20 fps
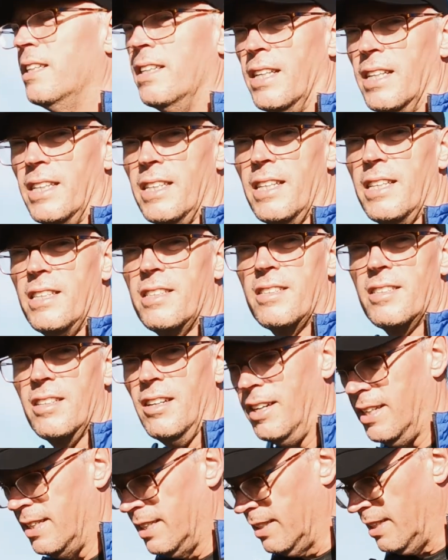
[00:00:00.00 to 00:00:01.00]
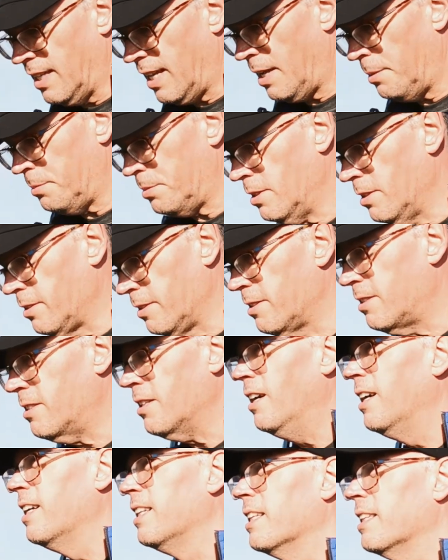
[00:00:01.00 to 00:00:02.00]
and it is silent, absolutely
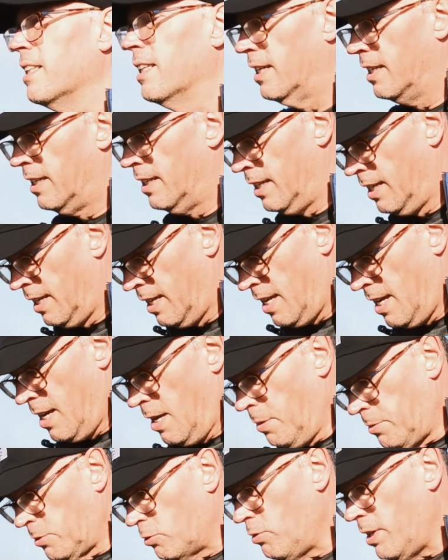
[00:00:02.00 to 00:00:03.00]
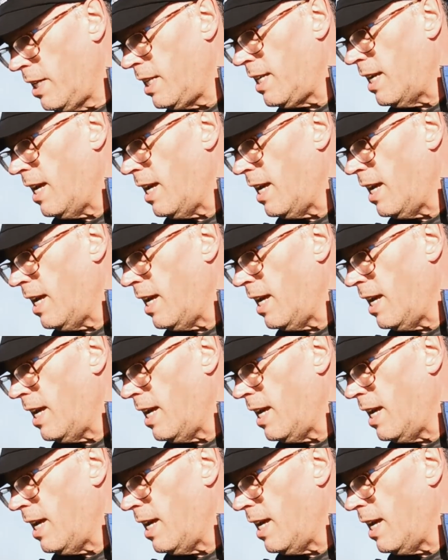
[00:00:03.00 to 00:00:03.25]
silent, which really